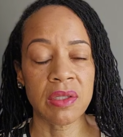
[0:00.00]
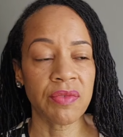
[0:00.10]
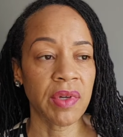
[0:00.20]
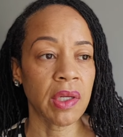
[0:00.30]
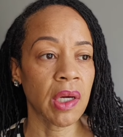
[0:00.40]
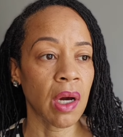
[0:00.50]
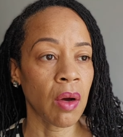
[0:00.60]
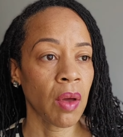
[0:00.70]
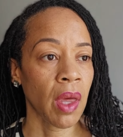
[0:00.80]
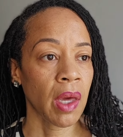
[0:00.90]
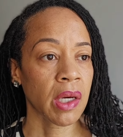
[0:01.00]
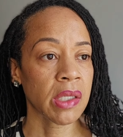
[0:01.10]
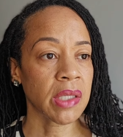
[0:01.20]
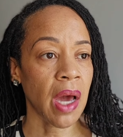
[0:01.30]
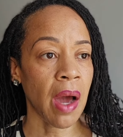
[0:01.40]
this video,
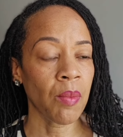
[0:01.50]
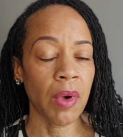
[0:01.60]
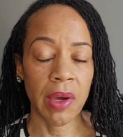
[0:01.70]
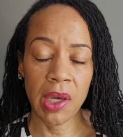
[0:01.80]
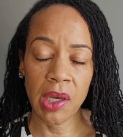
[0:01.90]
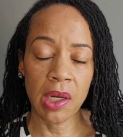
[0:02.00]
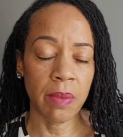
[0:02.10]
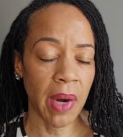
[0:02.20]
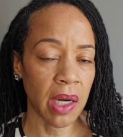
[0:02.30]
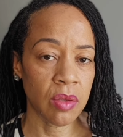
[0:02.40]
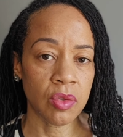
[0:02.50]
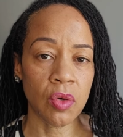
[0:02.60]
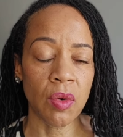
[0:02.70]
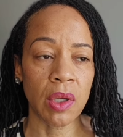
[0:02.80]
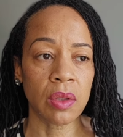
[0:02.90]
because I want anybody who's
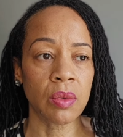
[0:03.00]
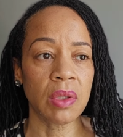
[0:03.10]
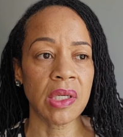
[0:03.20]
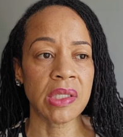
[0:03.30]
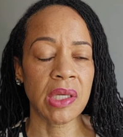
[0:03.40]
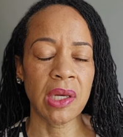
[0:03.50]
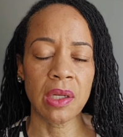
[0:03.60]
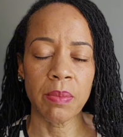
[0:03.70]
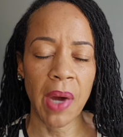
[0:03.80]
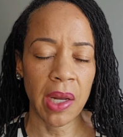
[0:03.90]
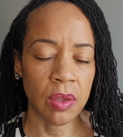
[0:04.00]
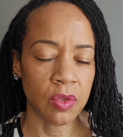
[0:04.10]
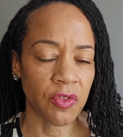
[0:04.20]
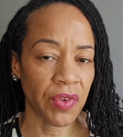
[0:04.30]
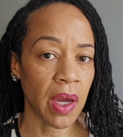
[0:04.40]
going through this, anybody
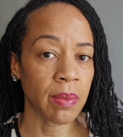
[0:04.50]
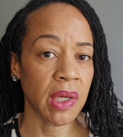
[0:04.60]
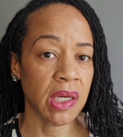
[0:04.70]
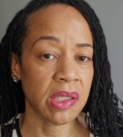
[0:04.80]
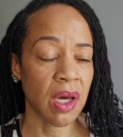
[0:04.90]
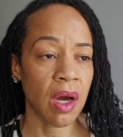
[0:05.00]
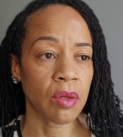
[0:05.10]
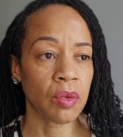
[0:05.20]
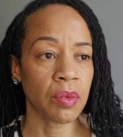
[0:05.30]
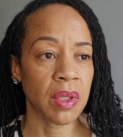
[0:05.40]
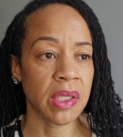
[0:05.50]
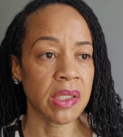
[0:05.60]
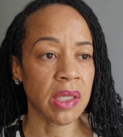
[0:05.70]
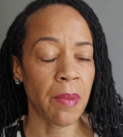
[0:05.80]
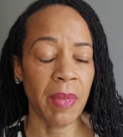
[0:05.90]
whose family has gone through
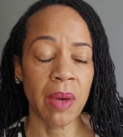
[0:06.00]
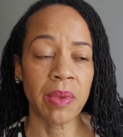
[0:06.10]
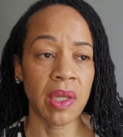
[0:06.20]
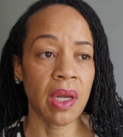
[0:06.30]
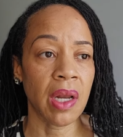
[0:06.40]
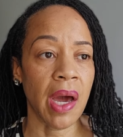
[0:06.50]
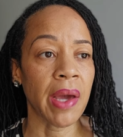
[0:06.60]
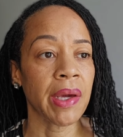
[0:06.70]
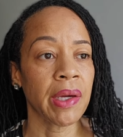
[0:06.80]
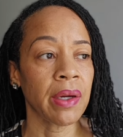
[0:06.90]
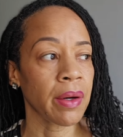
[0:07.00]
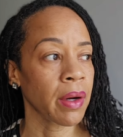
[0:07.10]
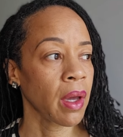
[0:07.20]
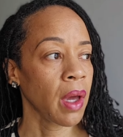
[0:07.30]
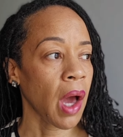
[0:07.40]
this, and maybe they're not
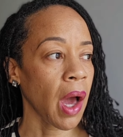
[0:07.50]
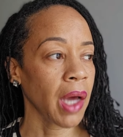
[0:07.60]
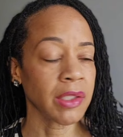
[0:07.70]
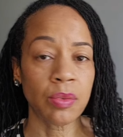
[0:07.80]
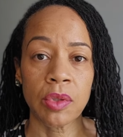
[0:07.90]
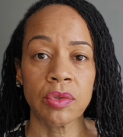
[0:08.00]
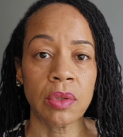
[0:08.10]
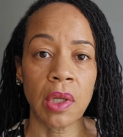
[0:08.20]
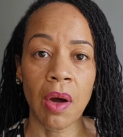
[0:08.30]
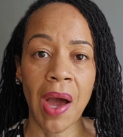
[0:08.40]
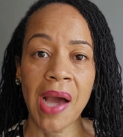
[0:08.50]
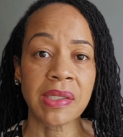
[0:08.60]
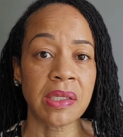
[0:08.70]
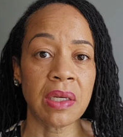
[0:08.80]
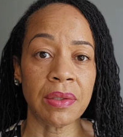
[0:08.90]
here, I just want you to know
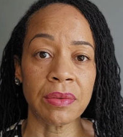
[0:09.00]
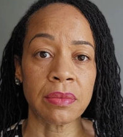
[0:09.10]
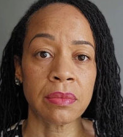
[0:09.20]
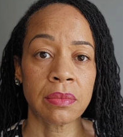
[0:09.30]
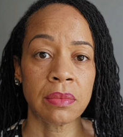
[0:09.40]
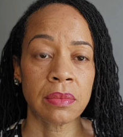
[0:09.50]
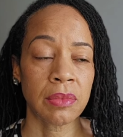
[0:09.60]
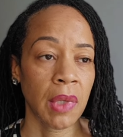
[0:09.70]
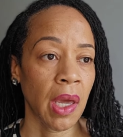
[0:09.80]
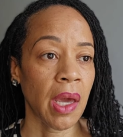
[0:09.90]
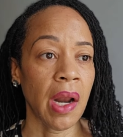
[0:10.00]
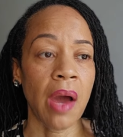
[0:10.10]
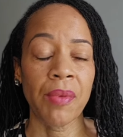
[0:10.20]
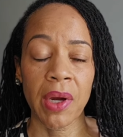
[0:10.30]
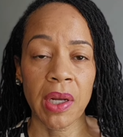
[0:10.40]
I see you. And
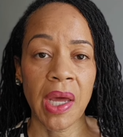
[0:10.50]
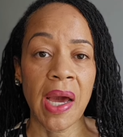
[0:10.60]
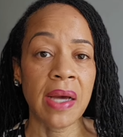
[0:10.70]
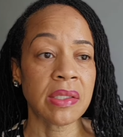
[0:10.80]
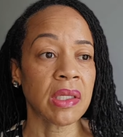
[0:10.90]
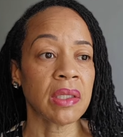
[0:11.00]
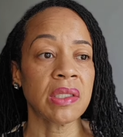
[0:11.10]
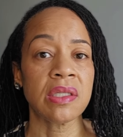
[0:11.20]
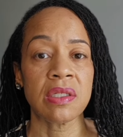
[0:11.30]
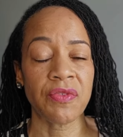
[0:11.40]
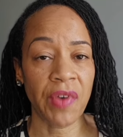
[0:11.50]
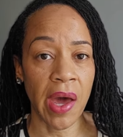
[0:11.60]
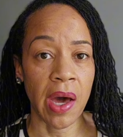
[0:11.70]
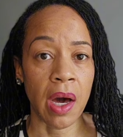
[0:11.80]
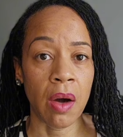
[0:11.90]
I recognize that this is
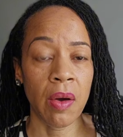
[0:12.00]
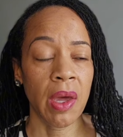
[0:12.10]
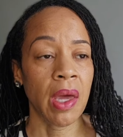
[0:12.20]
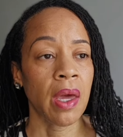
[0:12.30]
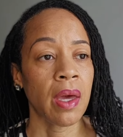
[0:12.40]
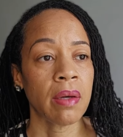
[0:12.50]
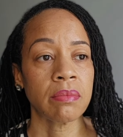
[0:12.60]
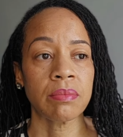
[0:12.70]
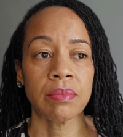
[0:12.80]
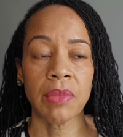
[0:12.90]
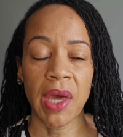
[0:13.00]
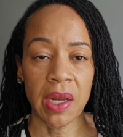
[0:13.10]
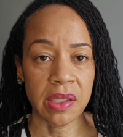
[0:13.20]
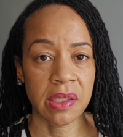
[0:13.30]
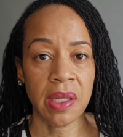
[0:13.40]
foul
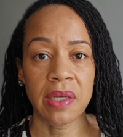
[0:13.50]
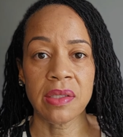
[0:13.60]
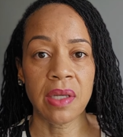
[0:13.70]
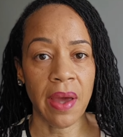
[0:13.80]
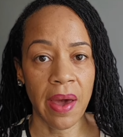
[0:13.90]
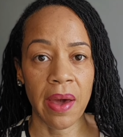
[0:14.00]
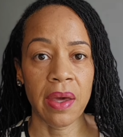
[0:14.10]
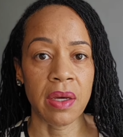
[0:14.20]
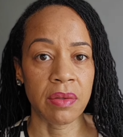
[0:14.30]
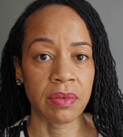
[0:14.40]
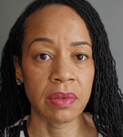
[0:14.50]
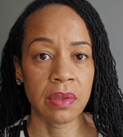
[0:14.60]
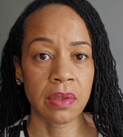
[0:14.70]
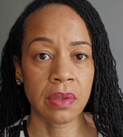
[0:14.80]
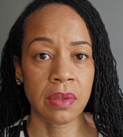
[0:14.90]
and it stank to the high
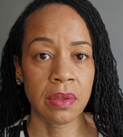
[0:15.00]
heavens.